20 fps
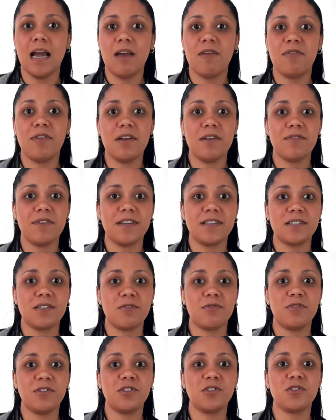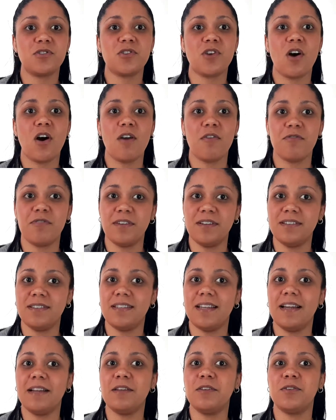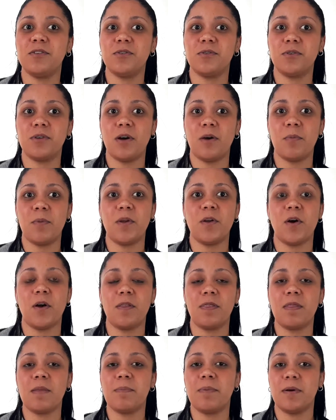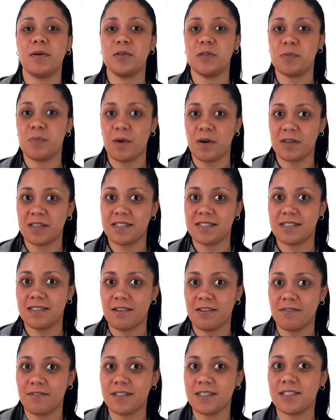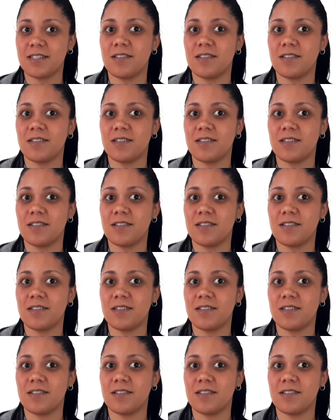VFS officials often tend to go beyond the postbox service,